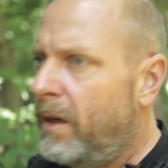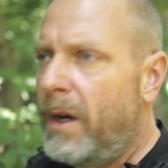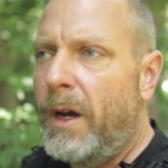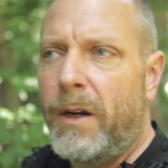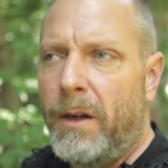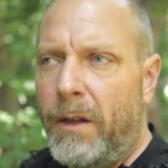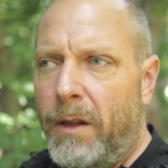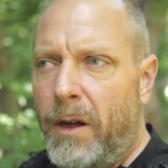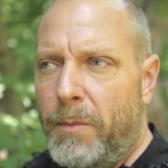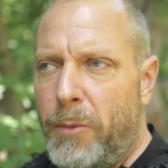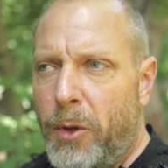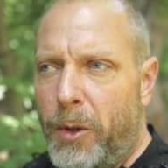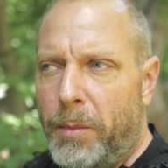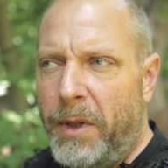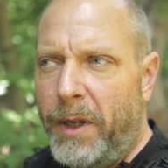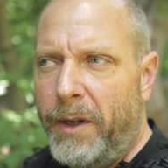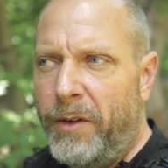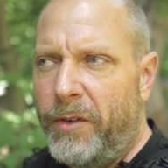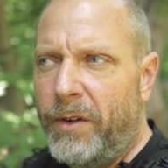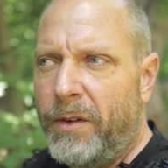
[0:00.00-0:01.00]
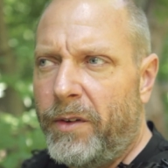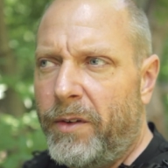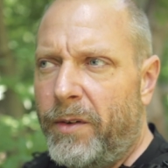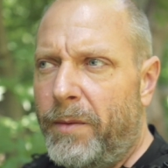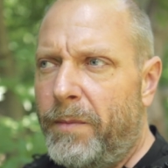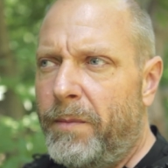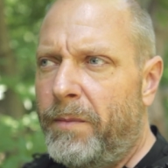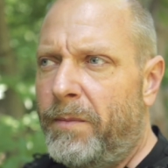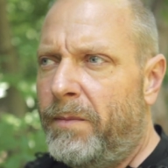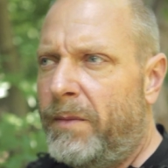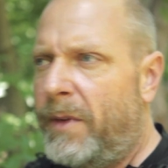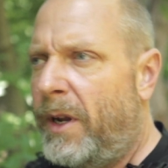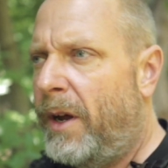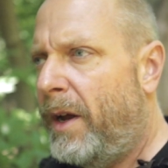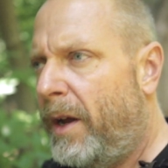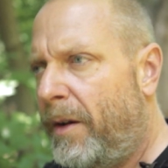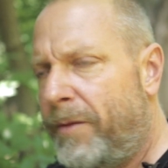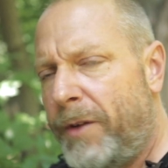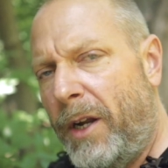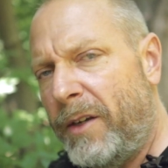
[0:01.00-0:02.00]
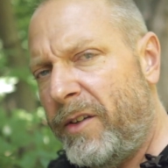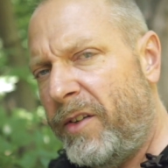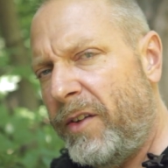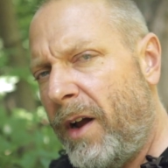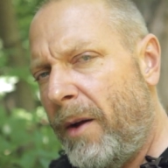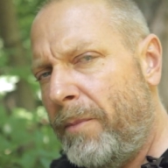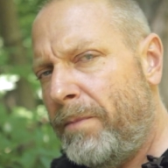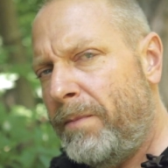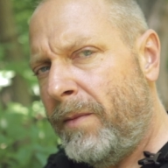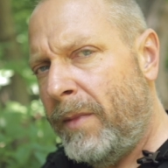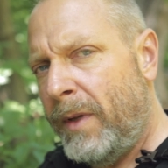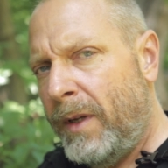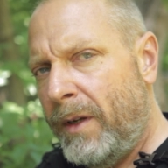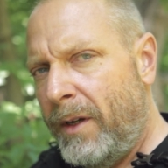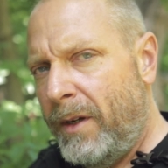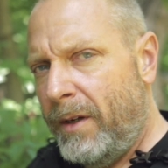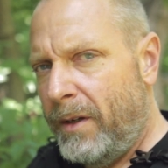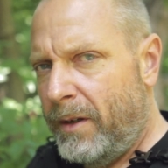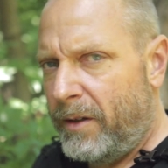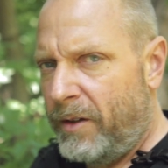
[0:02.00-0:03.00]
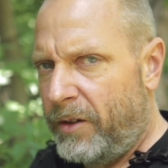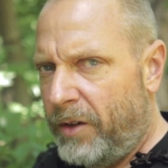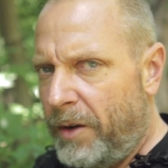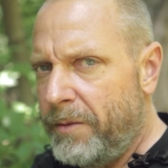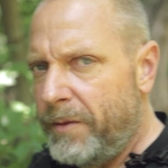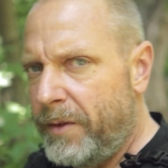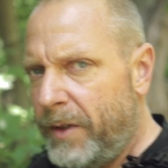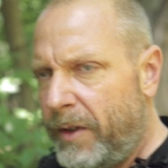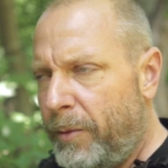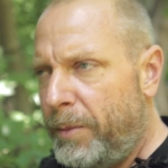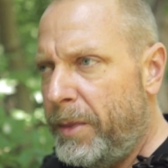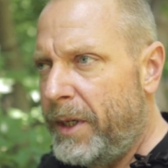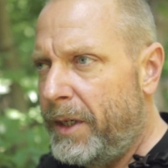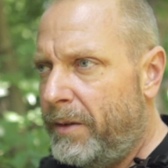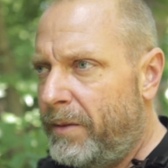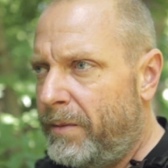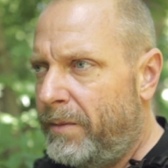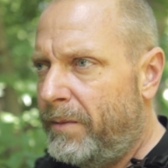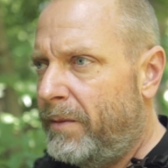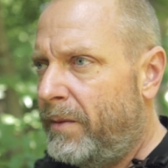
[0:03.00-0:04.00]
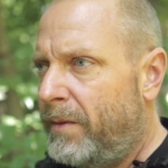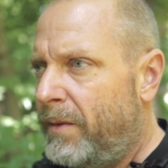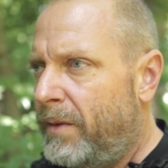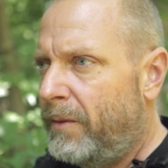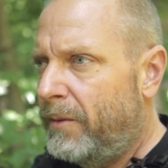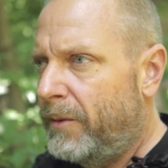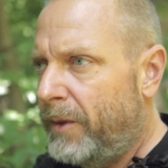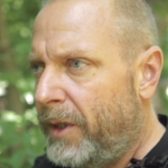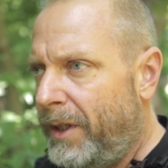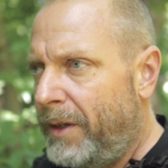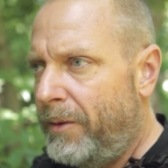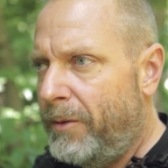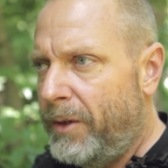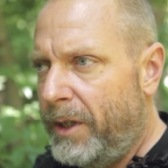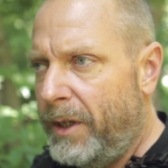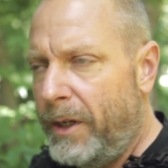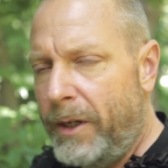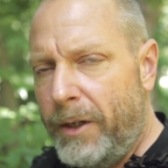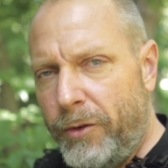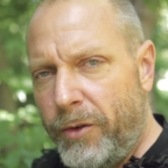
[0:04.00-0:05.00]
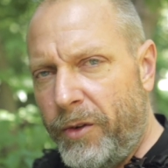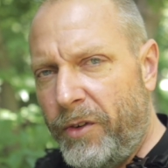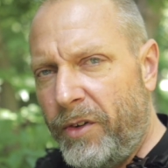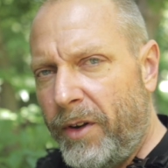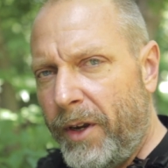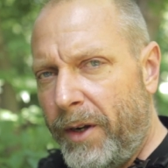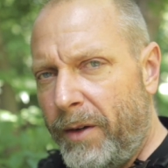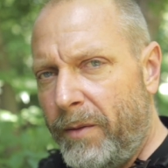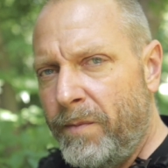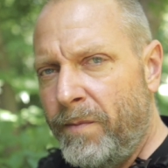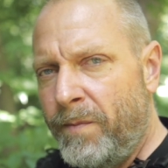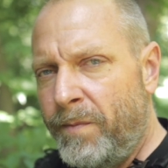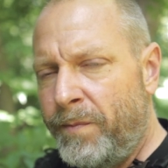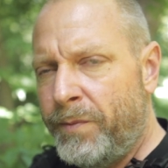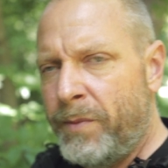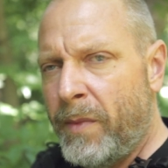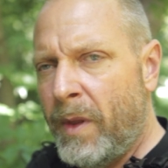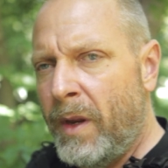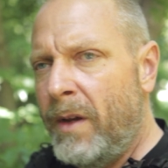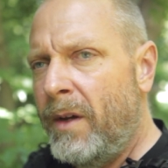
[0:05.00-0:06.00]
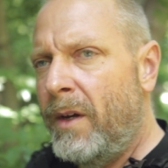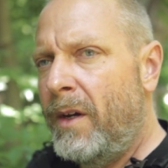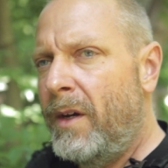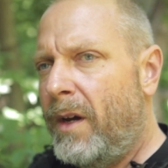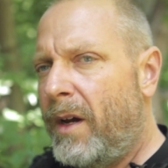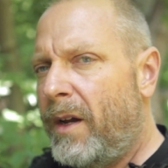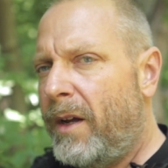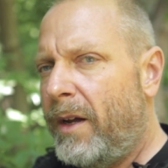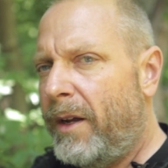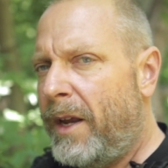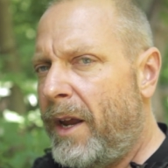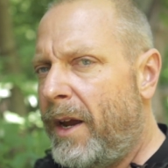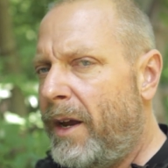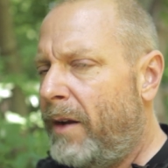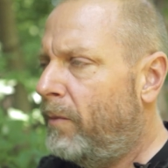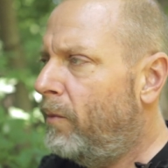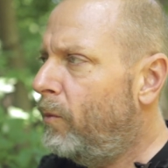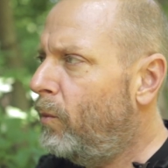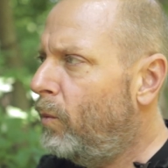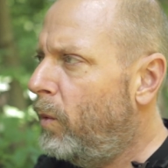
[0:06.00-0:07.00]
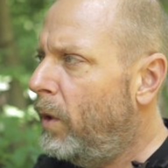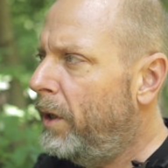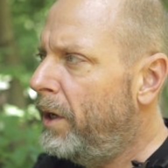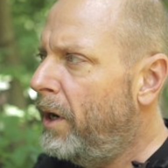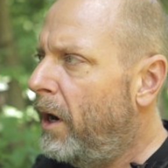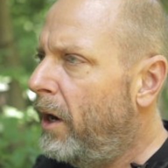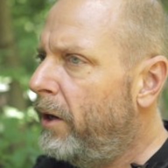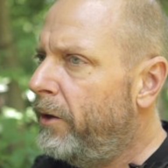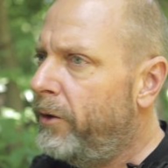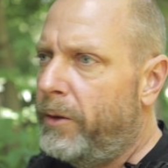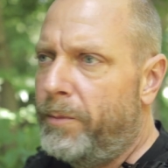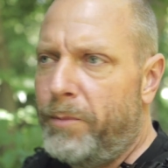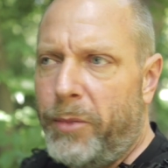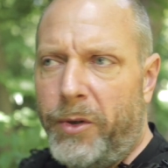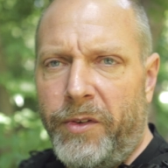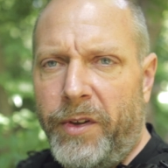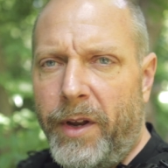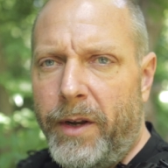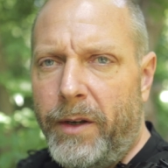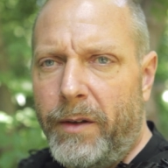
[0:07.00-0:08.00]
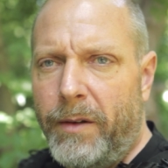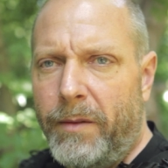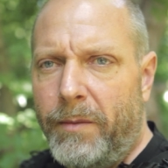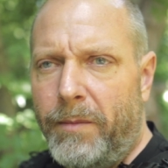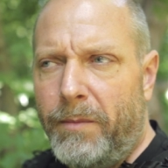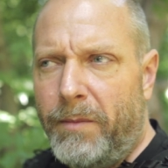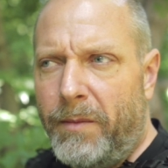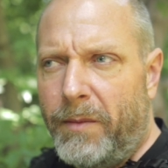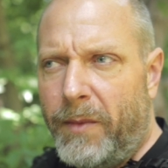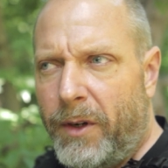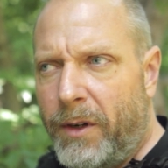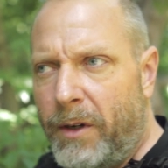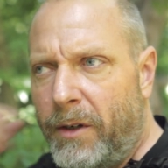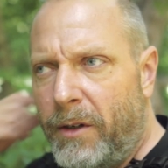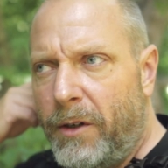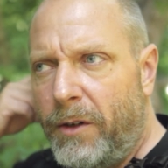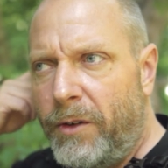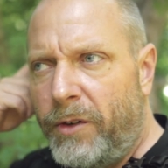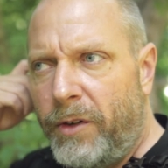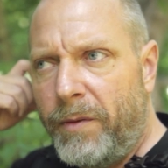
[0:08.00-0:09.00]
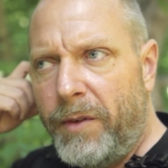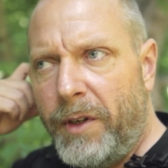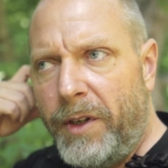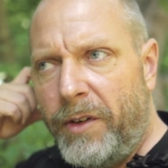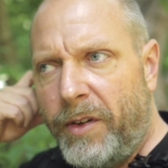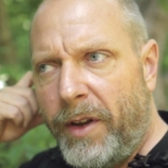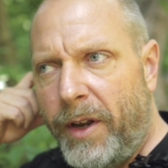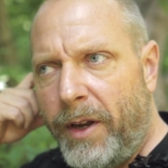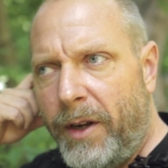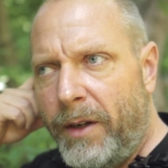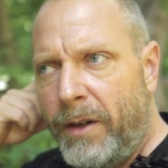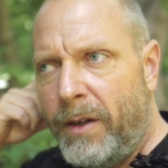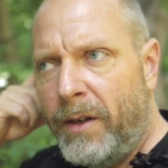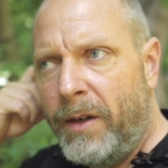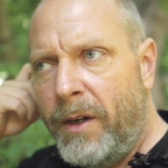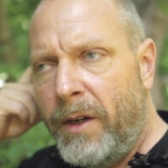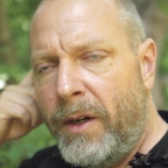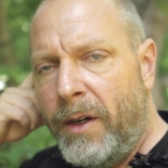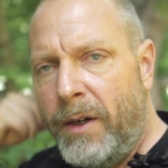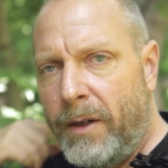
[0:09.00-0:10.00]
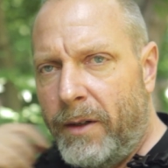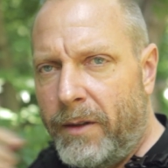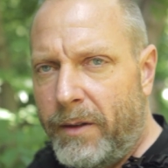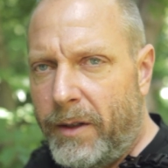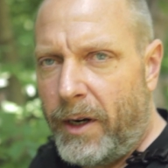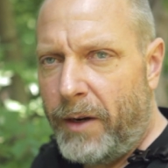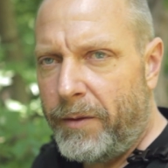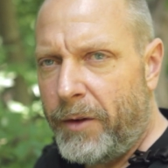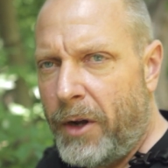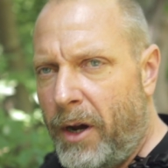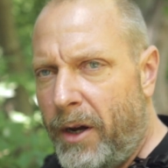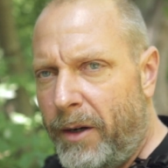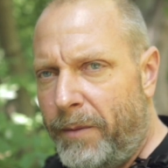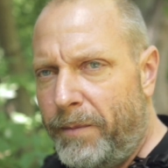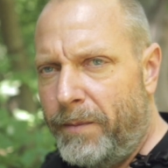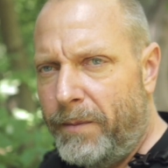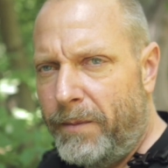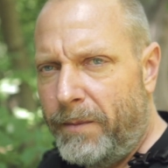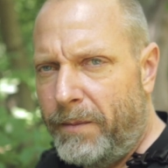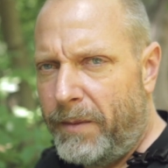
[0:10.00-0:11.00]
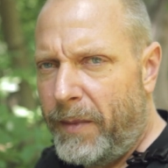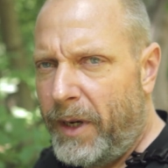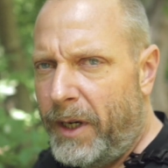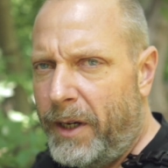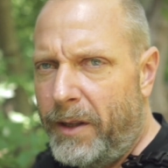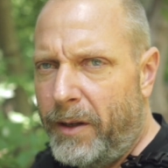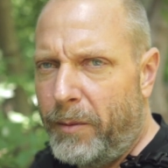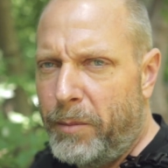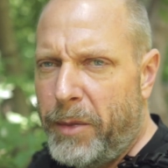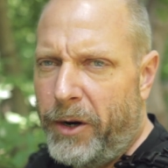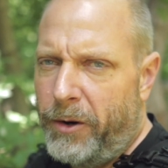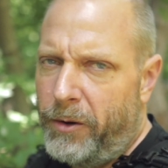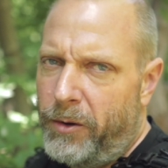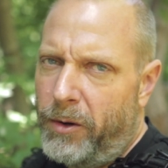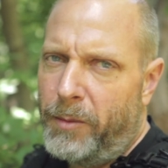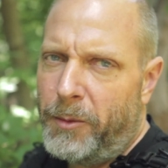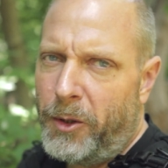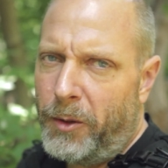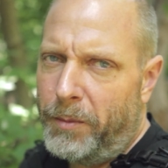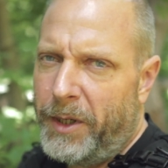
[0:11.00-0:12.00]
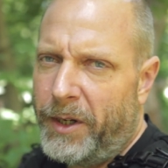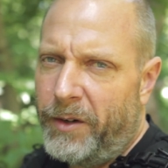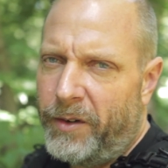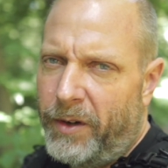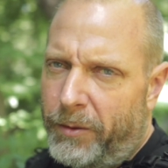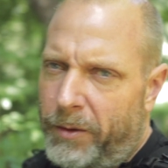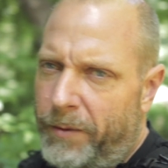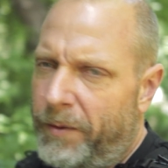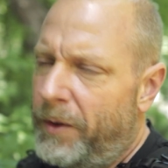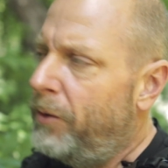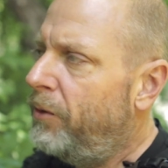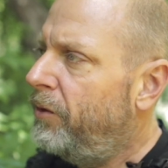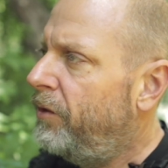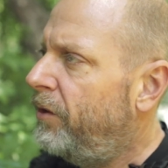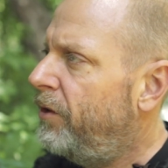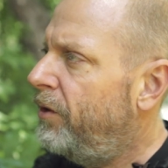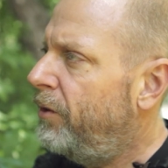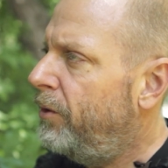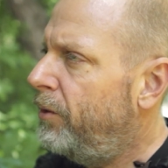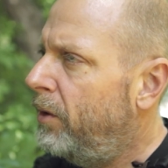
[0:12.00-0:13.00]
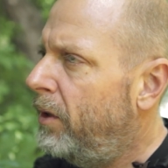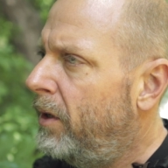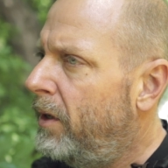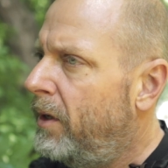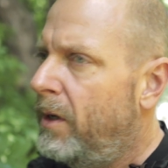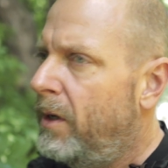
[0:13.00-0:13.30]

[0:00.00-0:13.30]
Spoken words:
at a lot more places. I have got some of it's been really, really interesting. I can't 100% conclusively say that I've caught anything paranormal because I refuse to